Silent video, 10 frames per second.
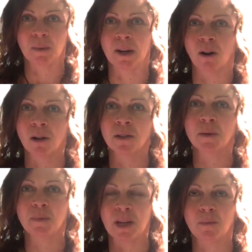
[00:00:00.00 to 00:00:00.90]
Germain. All of
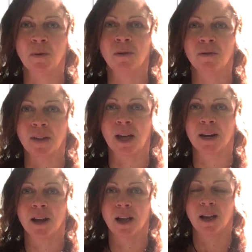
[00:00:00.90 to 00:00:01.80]
the people
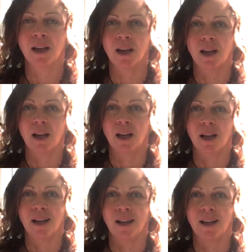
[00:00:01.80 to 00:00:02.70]
that
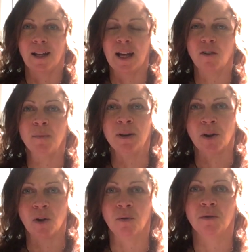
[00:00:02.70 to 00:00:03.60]
have been
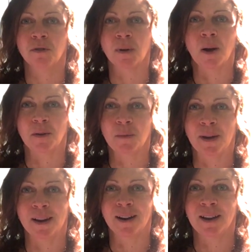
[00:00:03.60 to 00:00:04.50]
known throughout
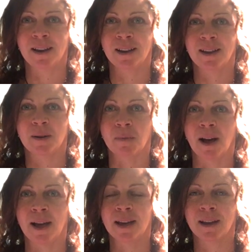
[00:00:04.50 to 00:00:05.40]
humanity, in
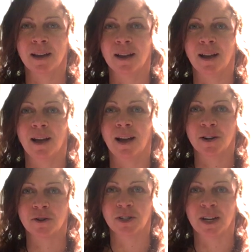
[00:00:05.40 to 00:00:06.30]
my
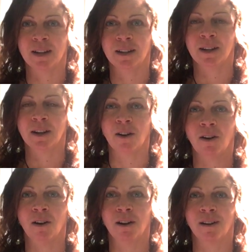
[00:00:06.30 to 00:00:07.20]
understanding,
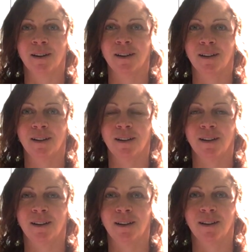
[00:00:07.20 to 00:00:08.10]
are
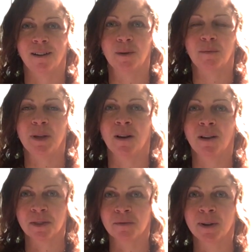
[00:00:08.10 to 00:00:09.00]

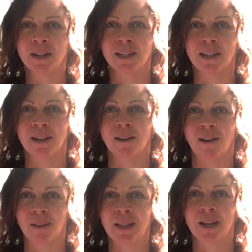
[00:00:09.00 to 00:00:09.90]
beyond 3D,
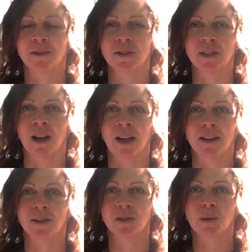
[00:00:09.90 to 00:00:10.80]
on the other
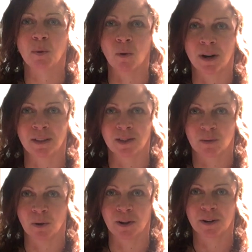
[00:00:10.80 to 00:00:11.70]
side, supporting
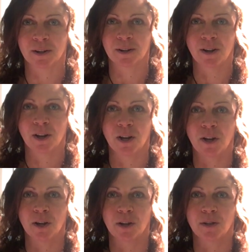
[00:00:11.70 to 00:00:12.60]
this work.
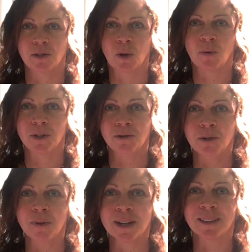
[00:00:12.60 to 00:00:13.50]
So you
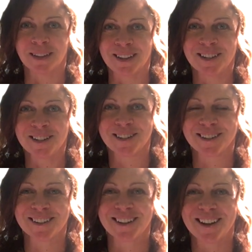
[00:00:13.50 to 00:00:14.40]
do get a lineage,